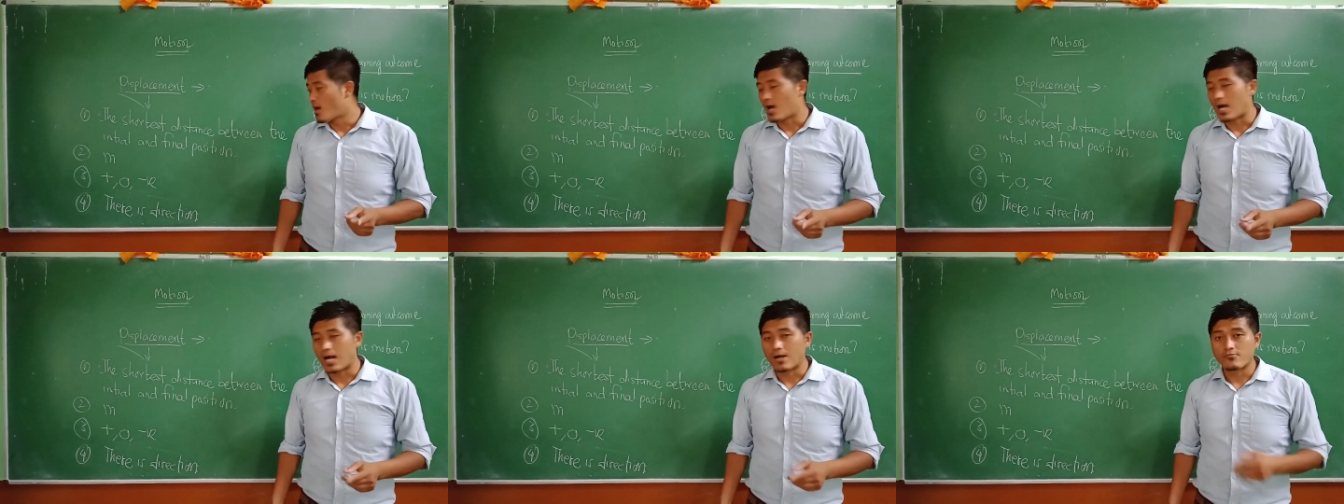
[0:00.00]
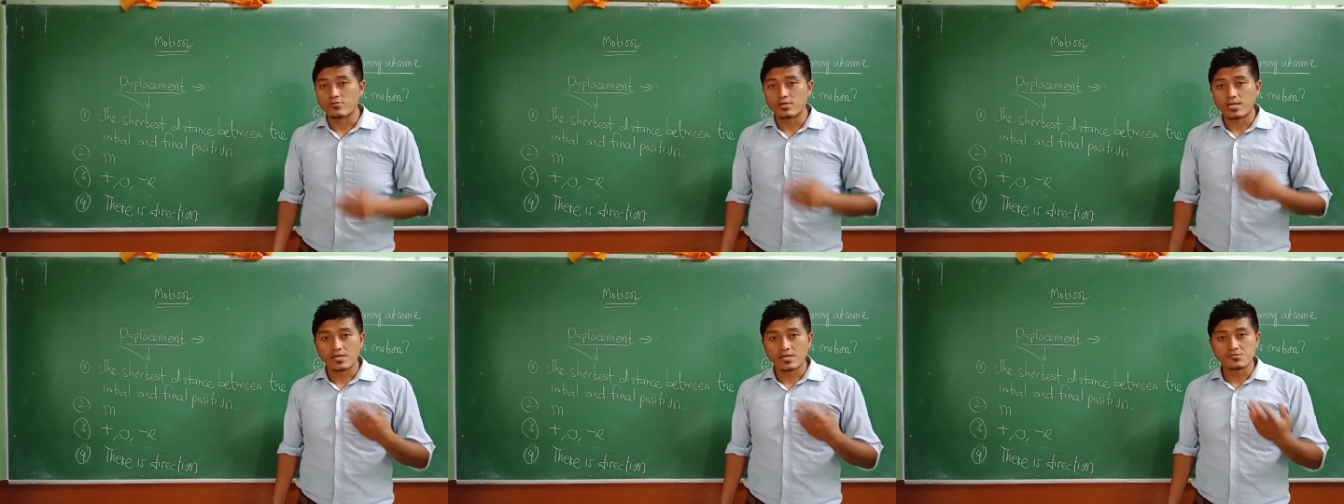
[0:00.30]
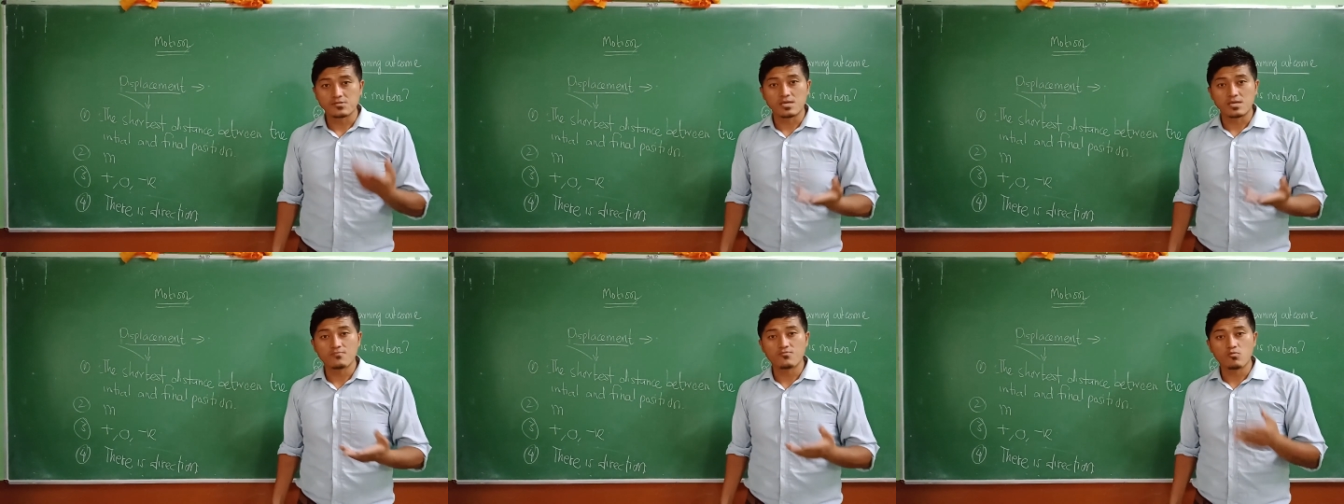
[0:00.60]
I would like to
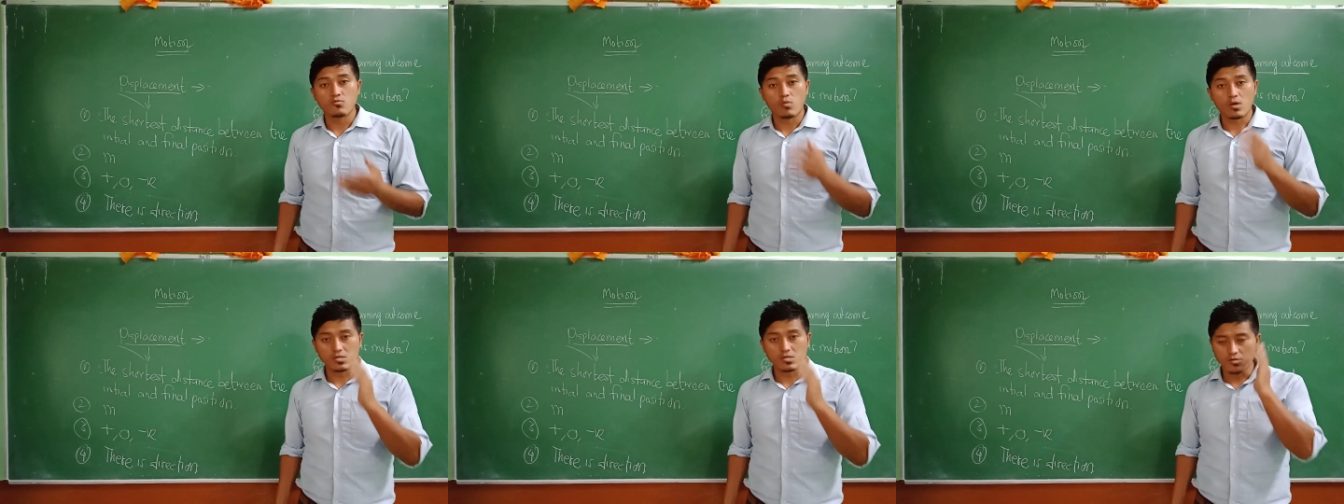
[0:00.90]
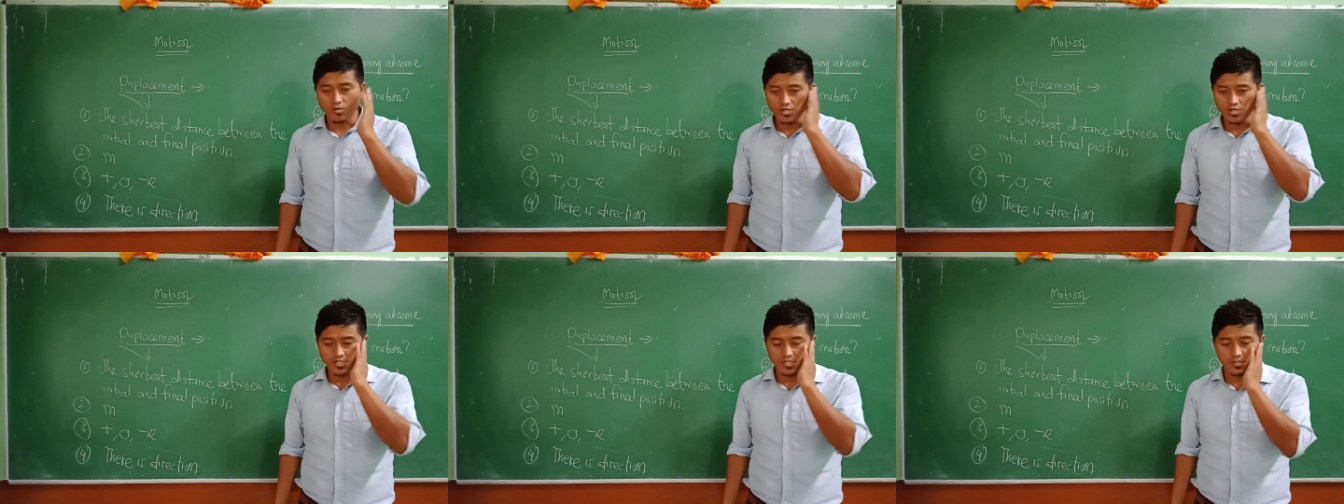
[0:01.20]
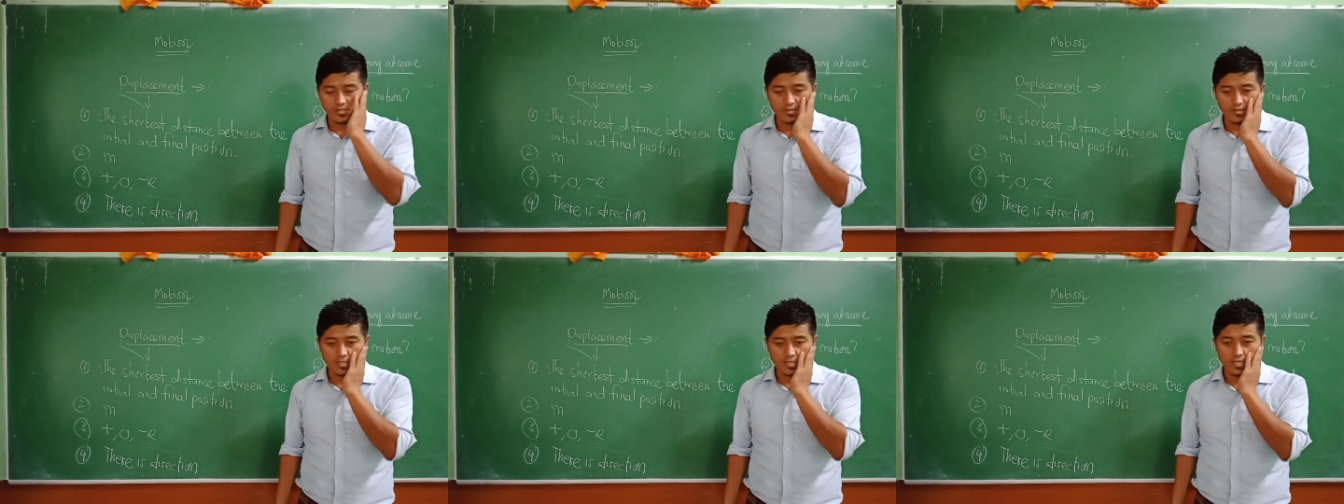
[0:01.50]
give you one
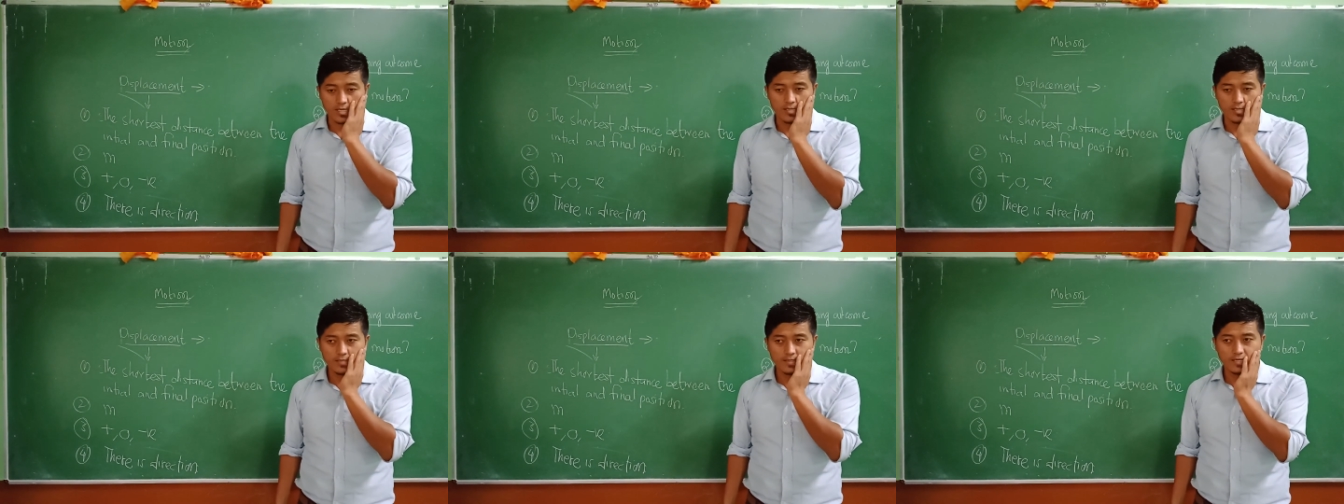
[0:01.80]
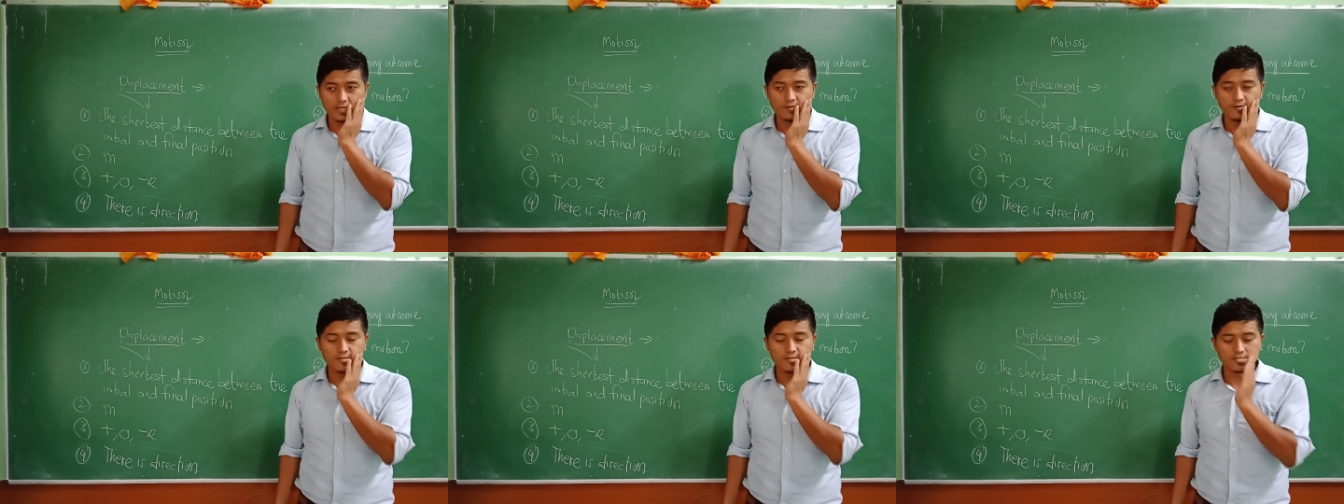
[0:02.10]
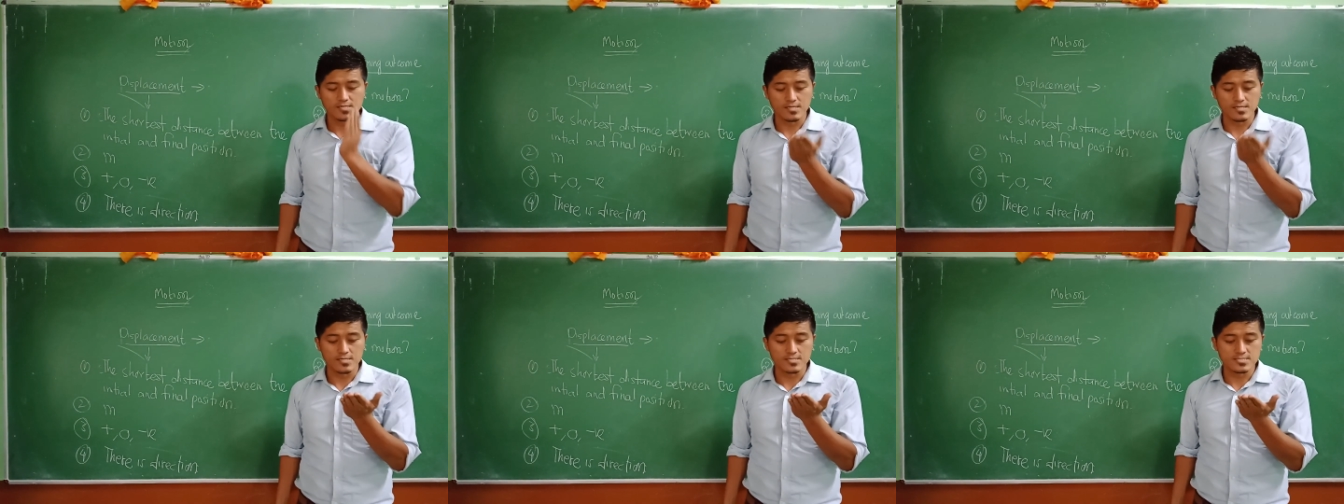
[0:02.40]
question. Okay, the
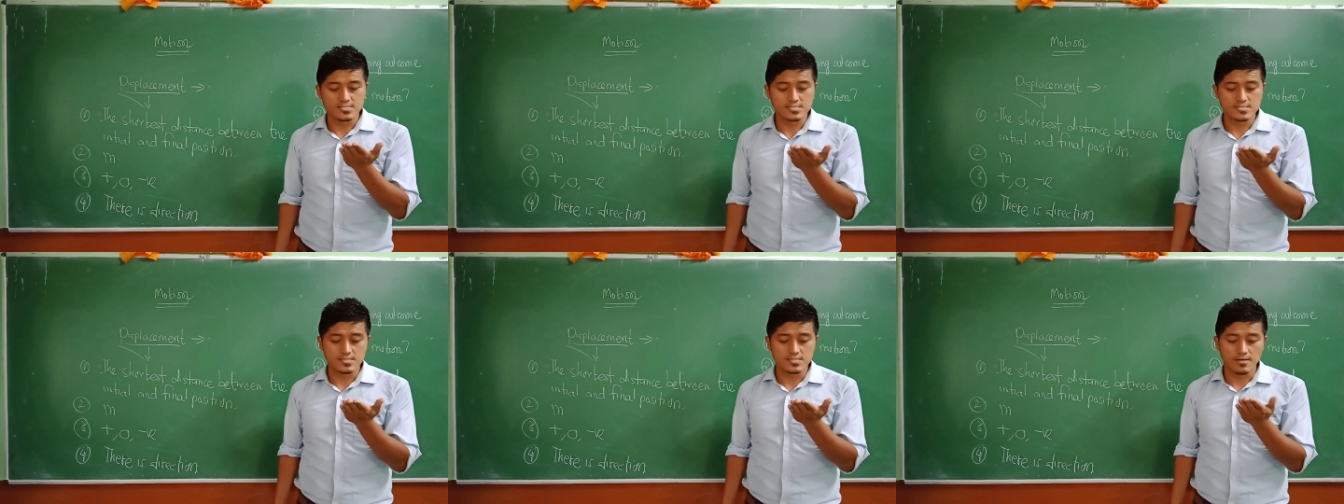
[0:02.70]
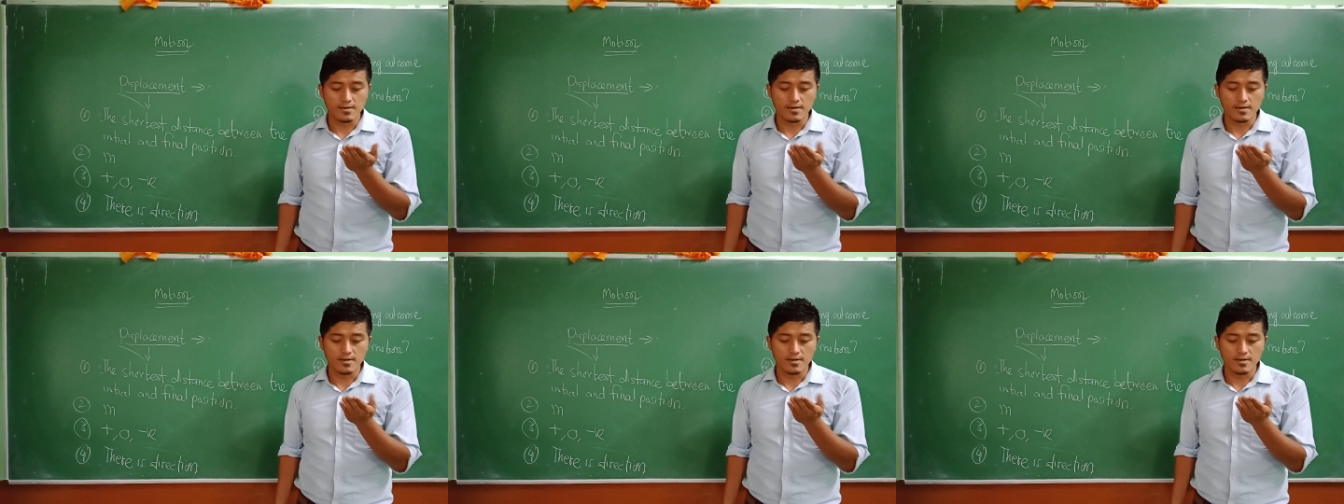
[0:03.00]
question is,